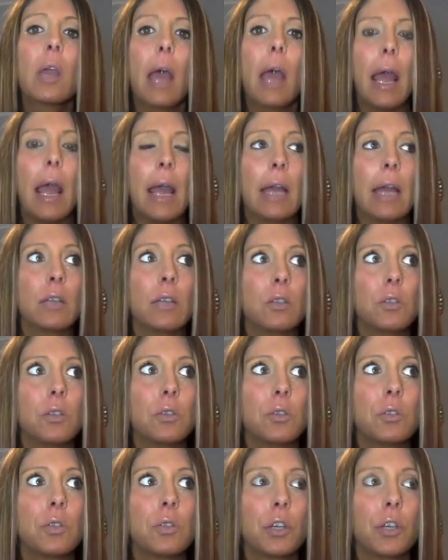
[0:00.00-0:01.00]
And
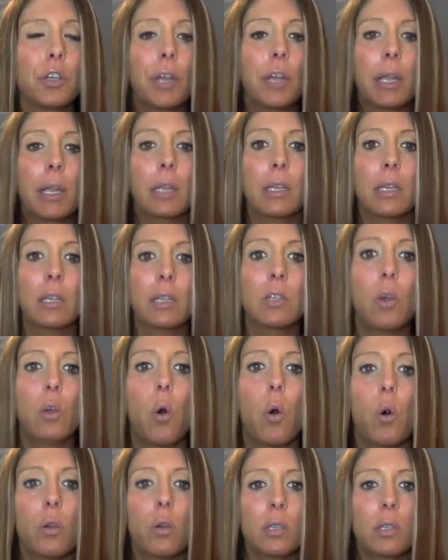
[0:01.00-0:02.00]
during this
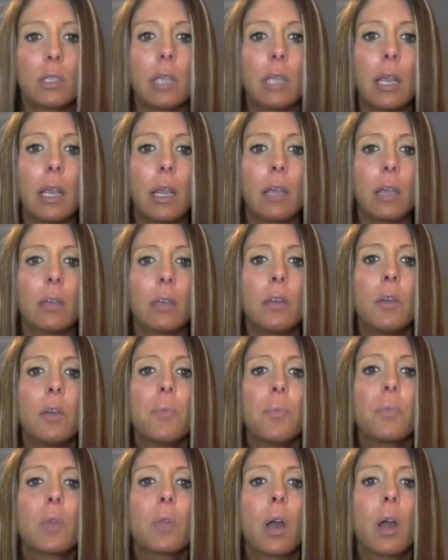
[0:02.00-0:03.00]
whole scene,
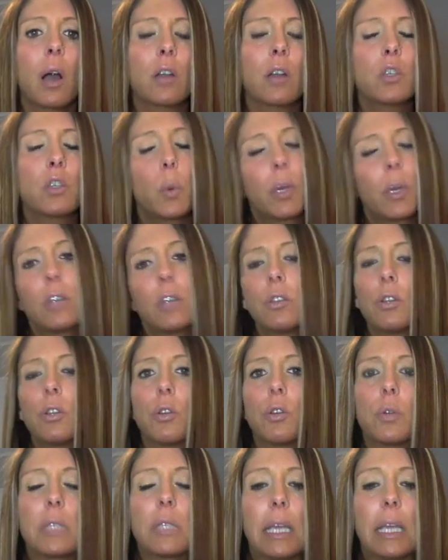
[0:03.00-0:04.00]

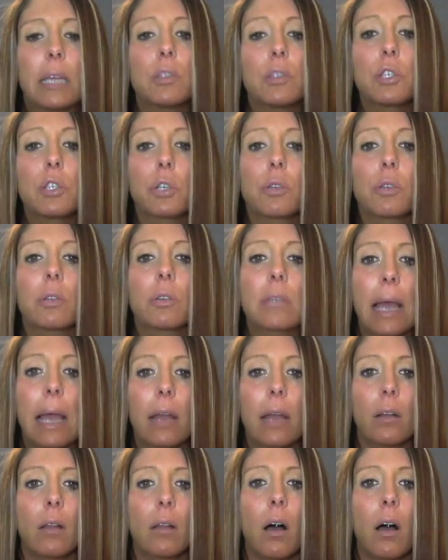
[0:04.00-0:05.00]
22's internal
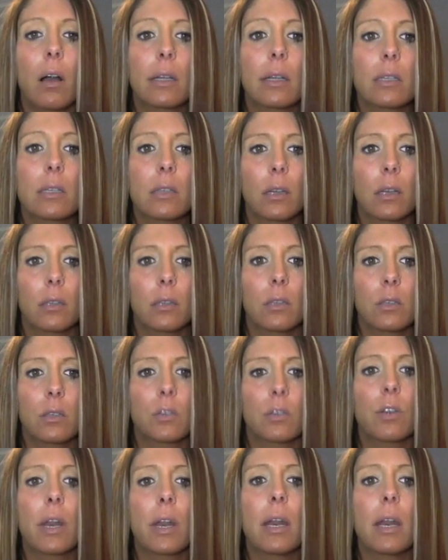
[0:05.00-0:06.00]
dialogue is
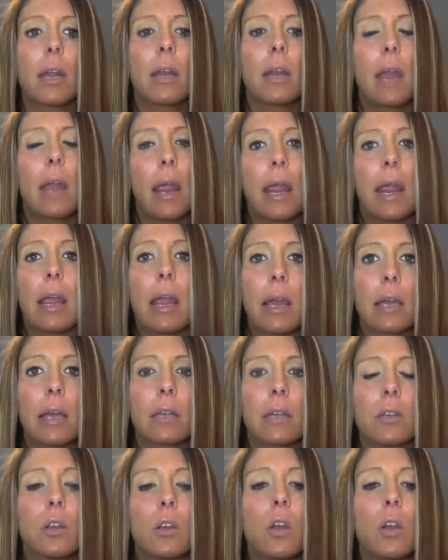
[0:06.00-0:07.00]
illustrated,
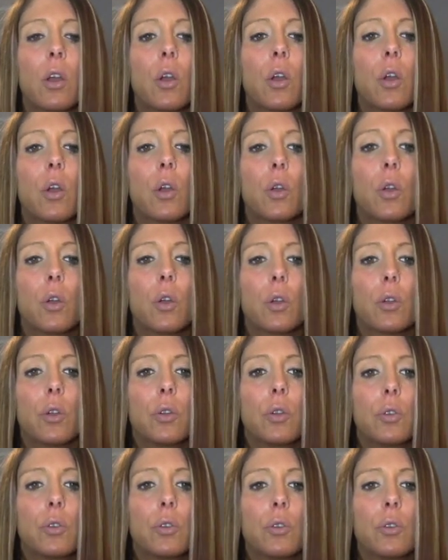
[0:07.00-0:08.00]
and
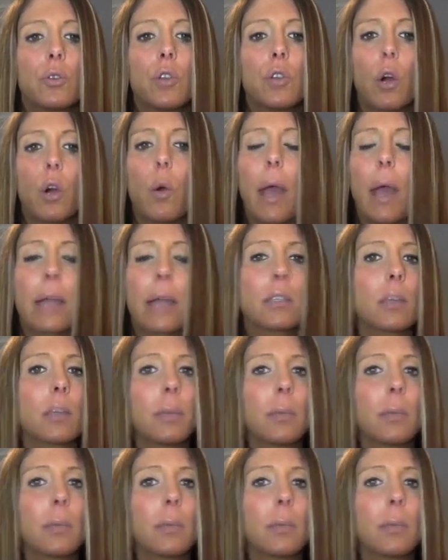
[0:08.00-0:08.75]
Joe ends up